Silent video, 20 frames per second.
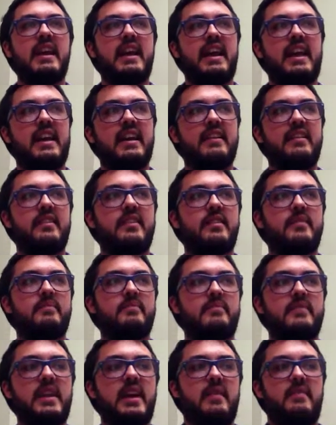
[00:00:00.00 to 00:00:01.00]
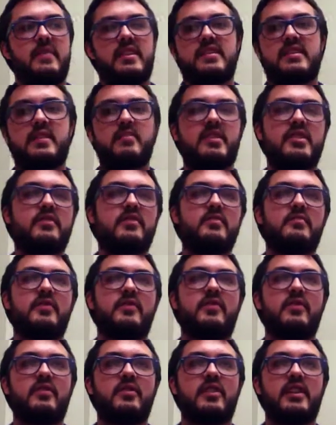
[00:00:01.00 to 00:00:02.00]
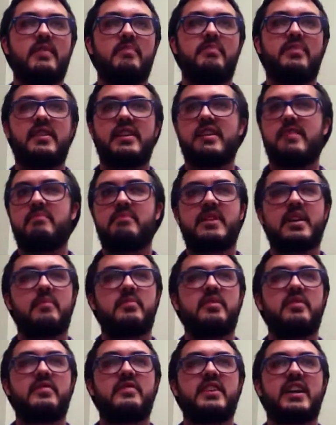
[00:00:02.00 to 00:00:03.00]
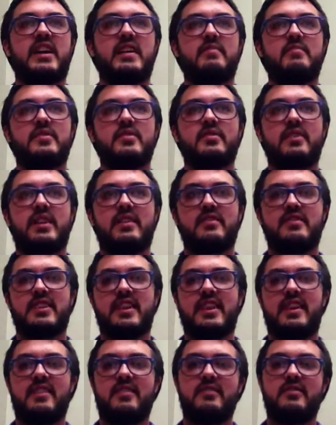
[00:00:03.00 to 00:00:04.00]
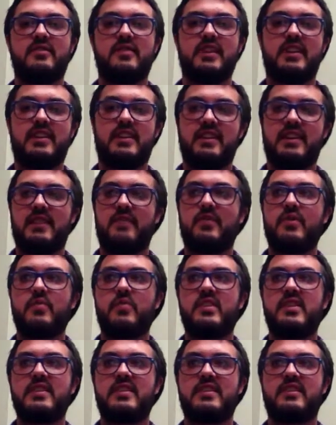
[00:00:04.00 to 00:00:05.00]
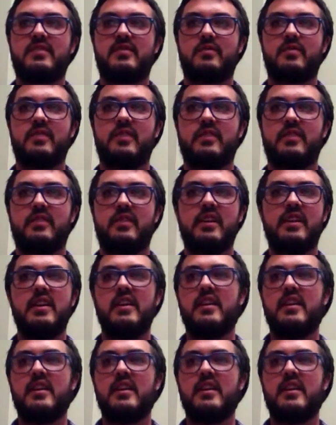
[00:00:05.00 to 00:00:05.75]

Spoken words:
And as I mentioned before, I play a couple of times around town every week with